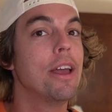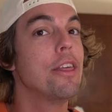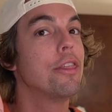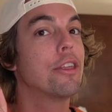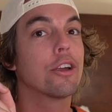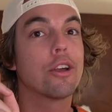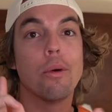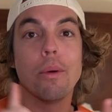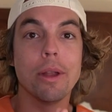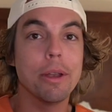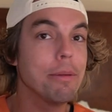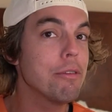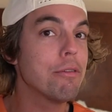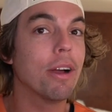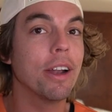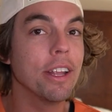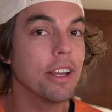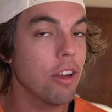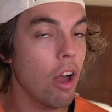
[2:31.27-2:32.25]
They're going to be
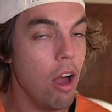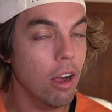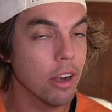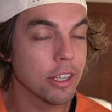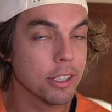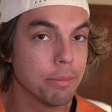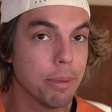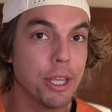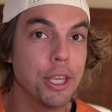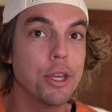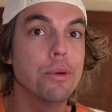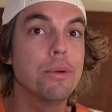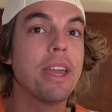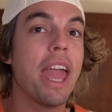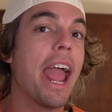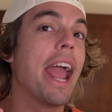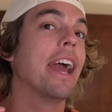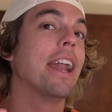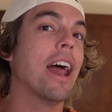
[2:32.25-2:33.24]
running cars, but you
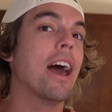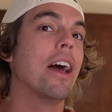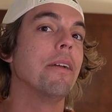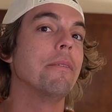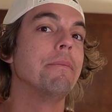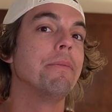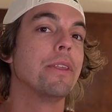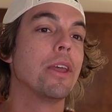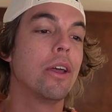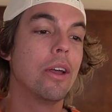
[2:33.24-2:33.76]
cannot